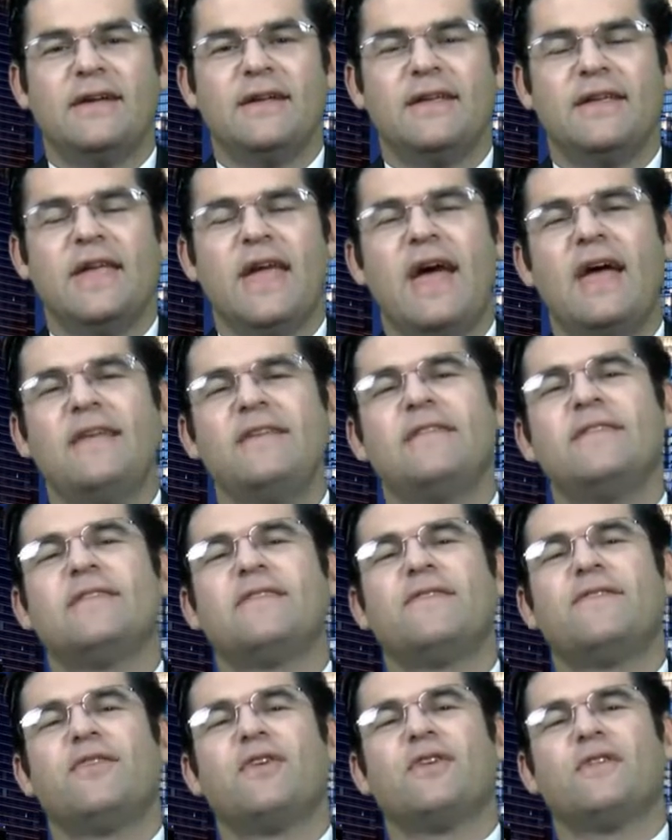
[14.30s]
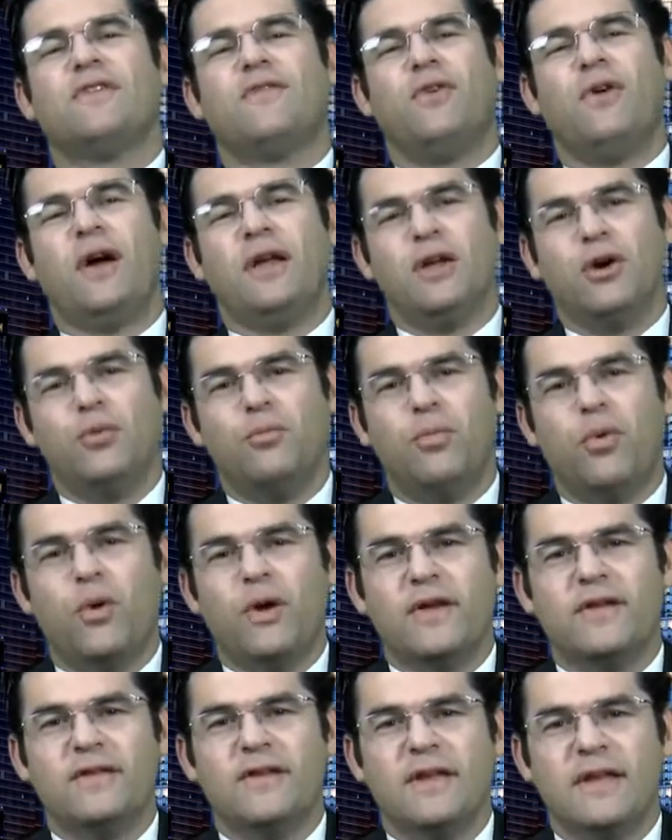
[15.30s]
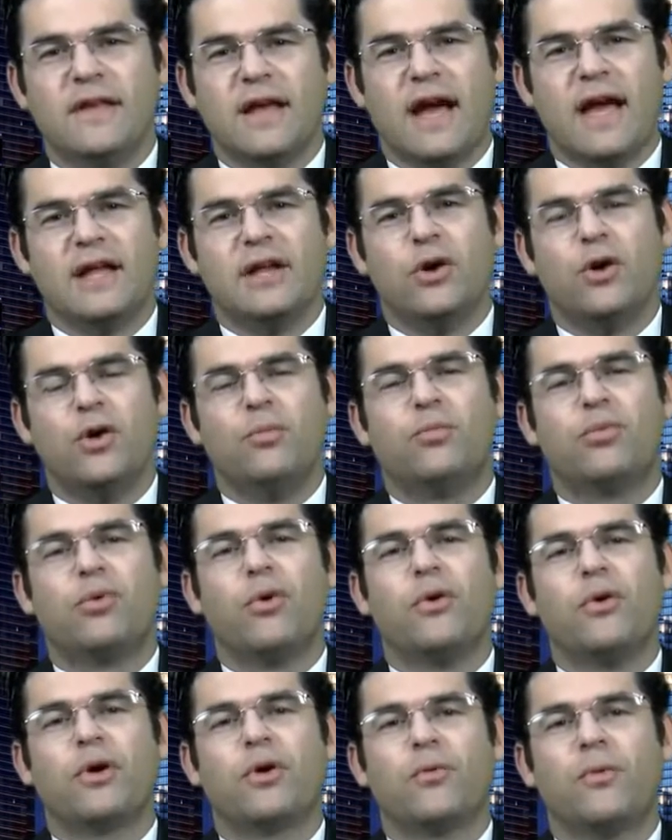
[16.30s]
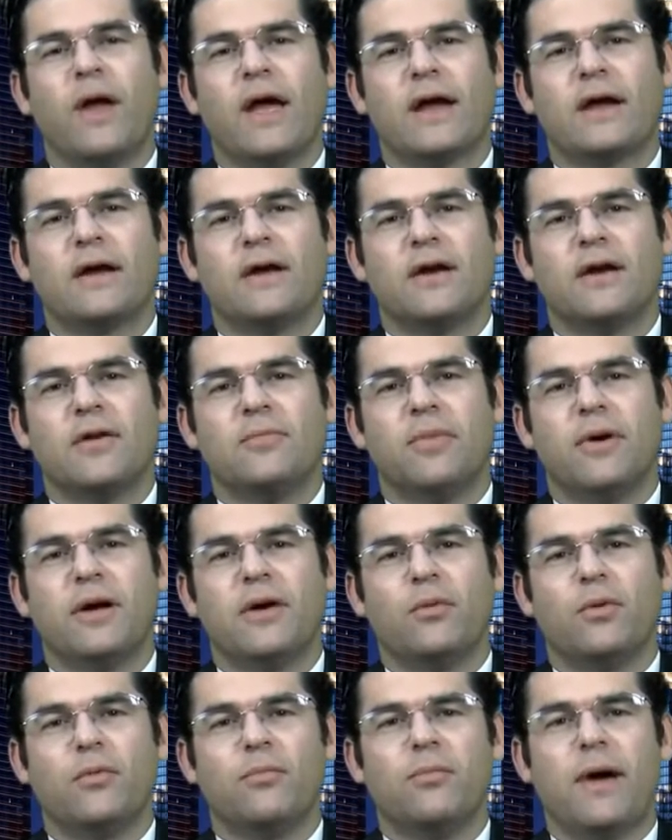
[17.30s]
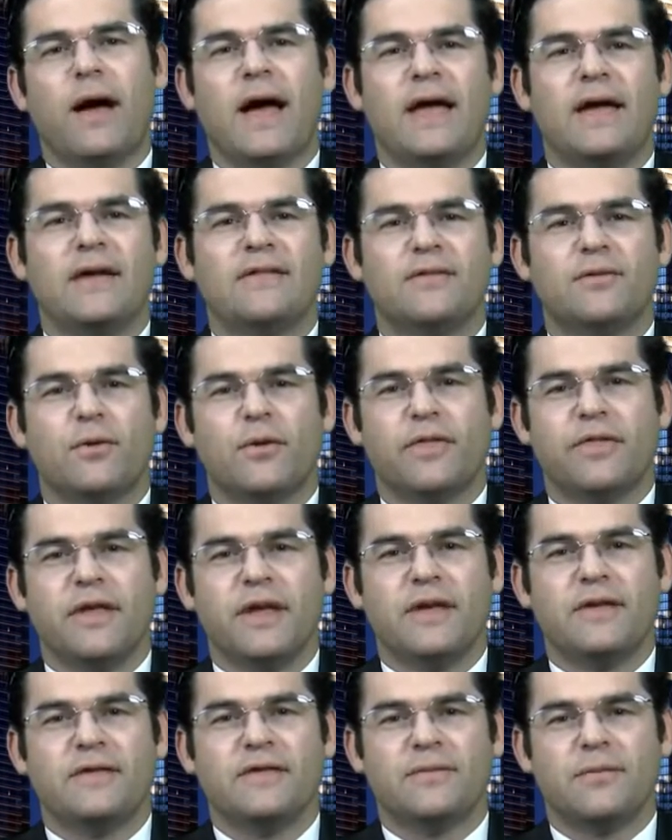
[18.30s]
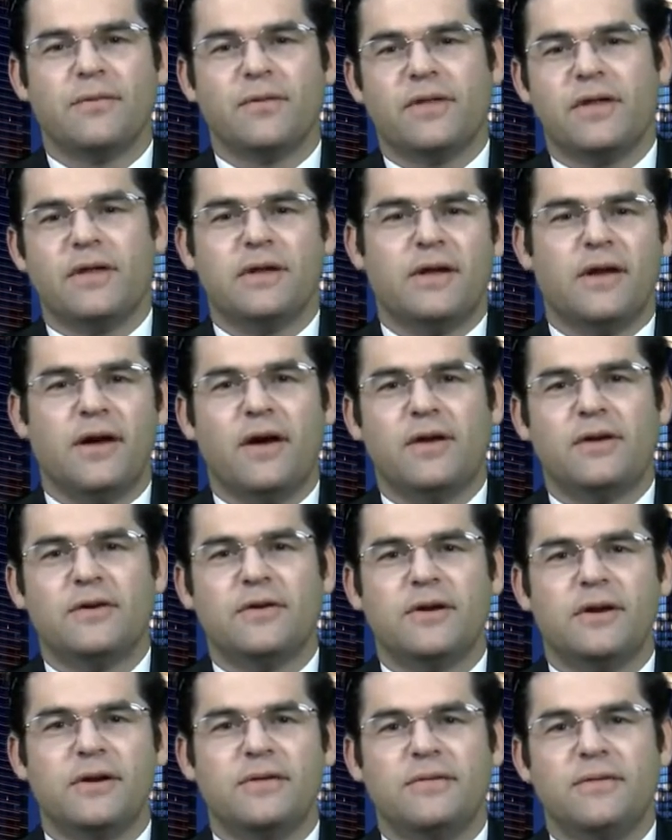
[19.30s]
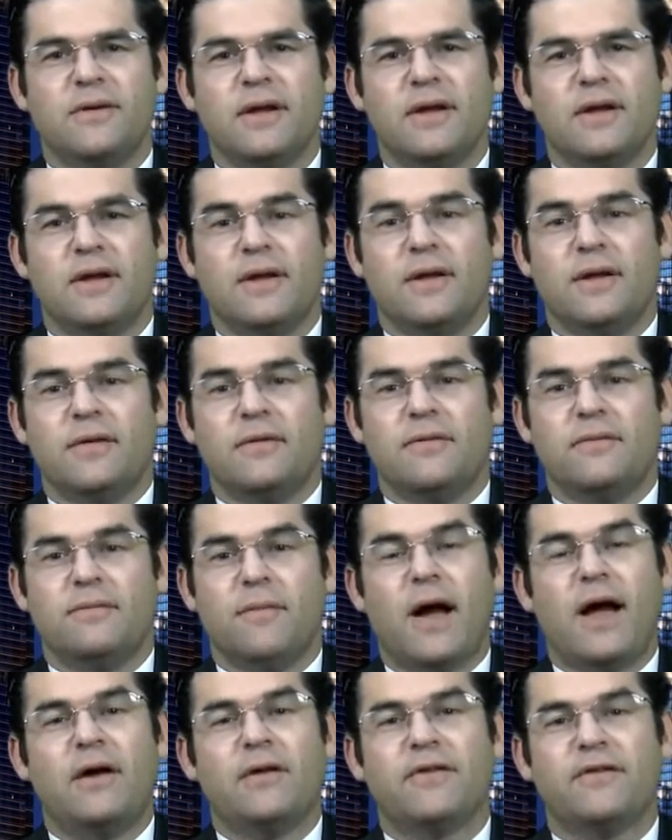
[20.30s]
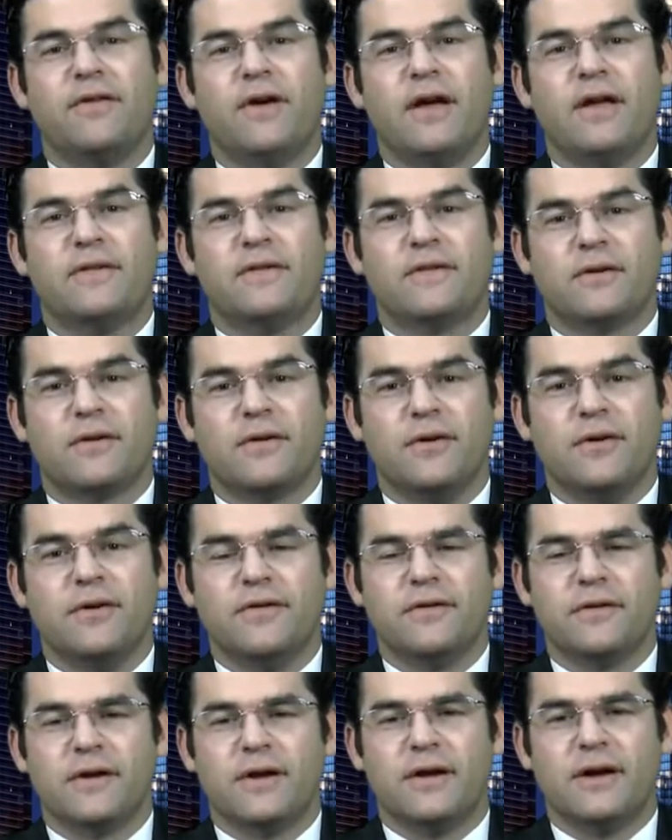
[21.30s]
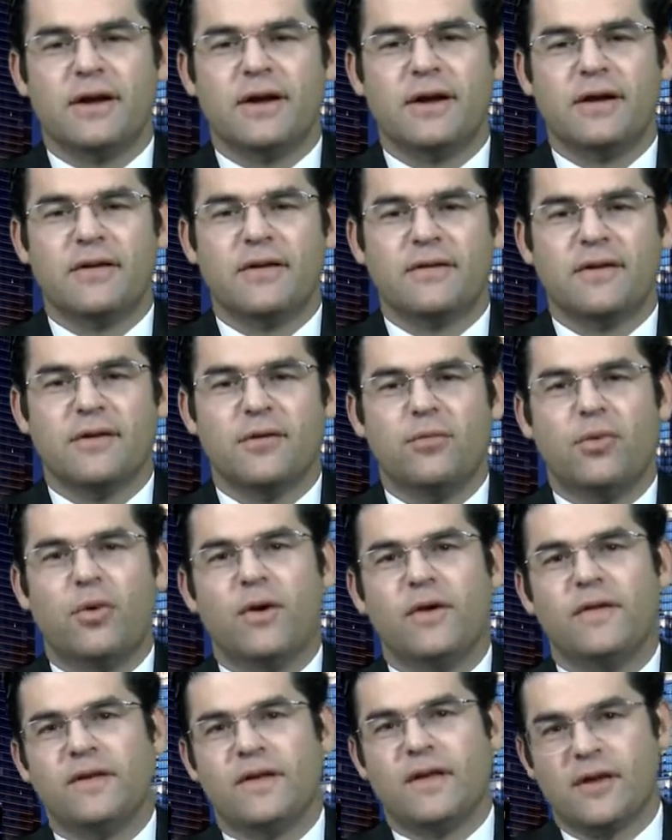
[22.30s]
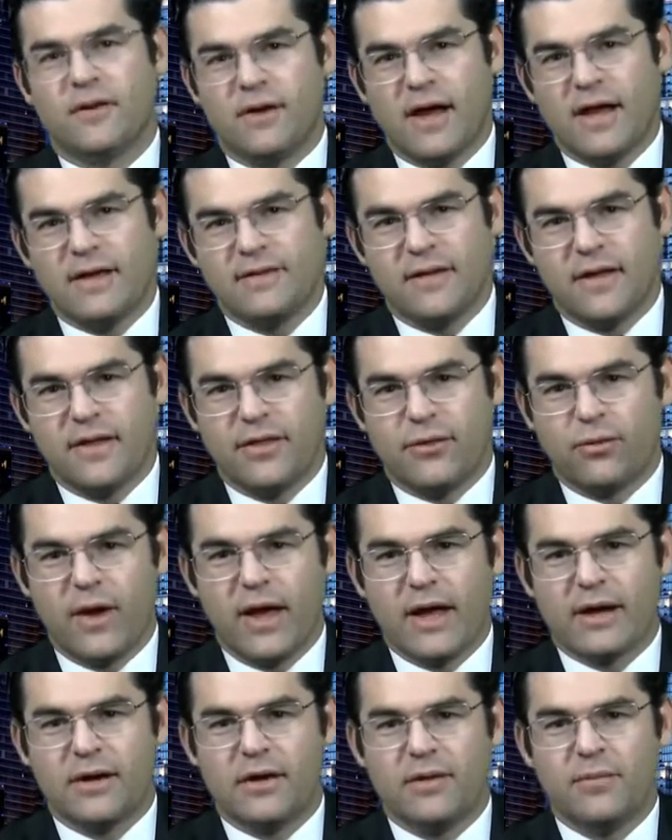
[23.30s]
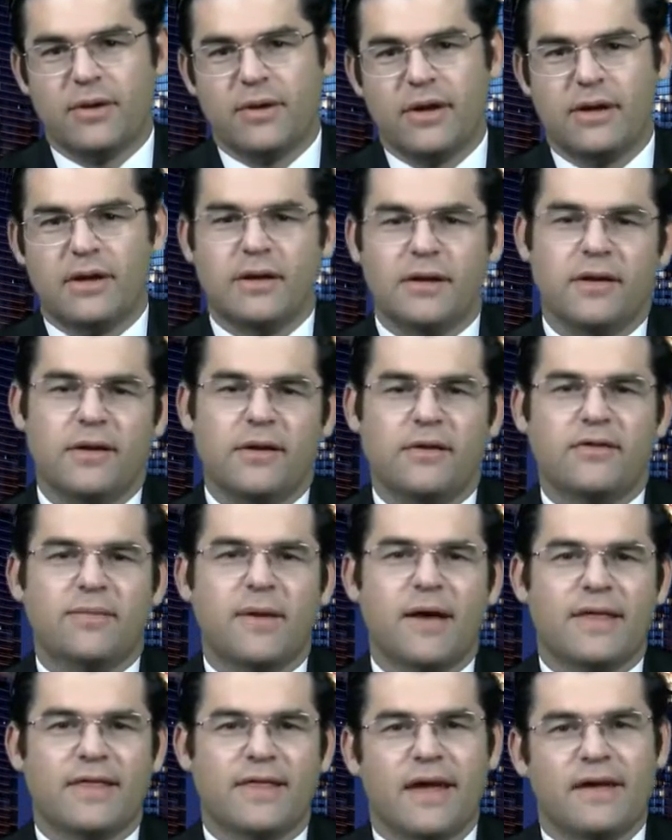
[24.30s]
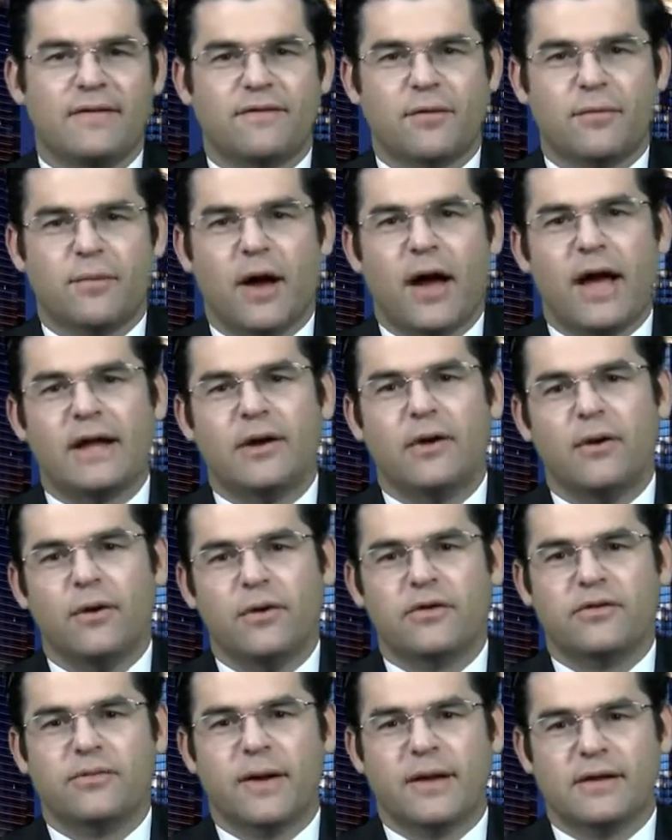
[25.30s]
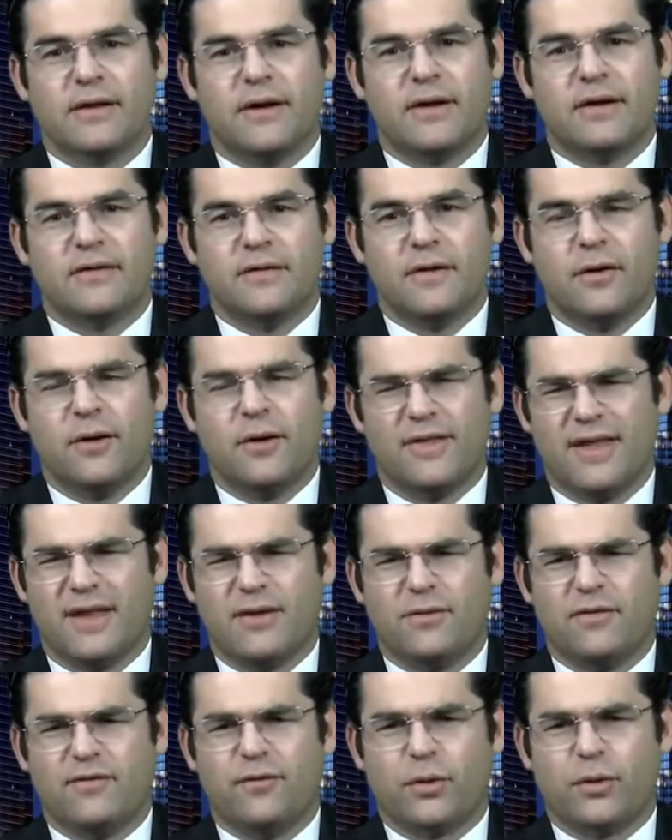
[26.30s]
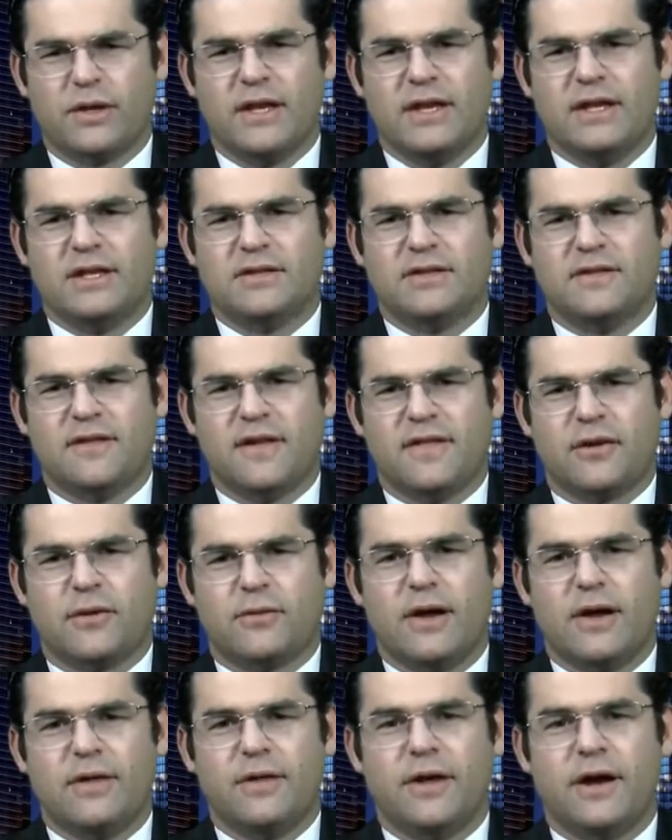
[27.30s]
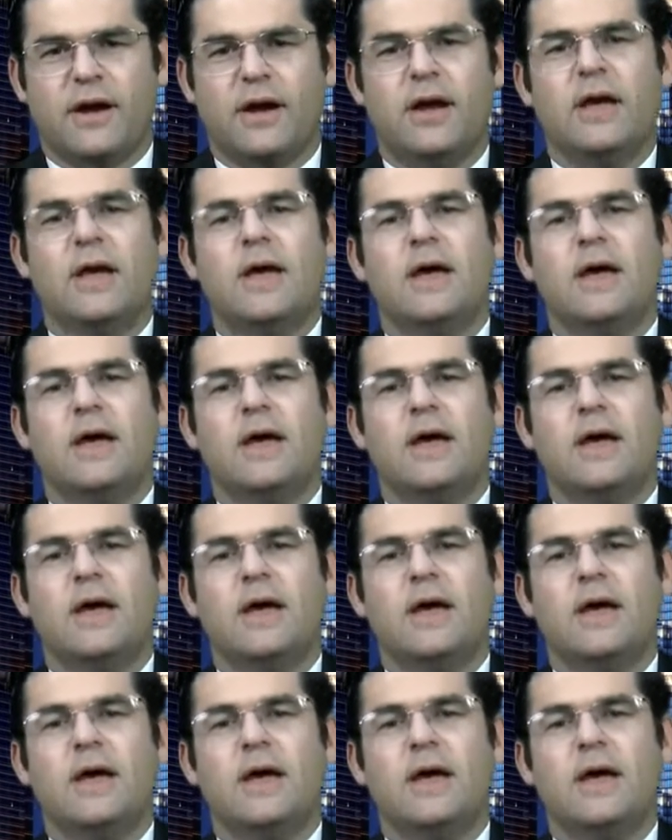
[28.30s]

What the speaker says: yes, first of all, I know Boise and Idaho broke a record, but we're biased toward things within 100 miles of us or closer here. So Boise, congrats on the record, but you expect that from Idaho. You expect a lot of snow. I think it was 14 inches on the ground there.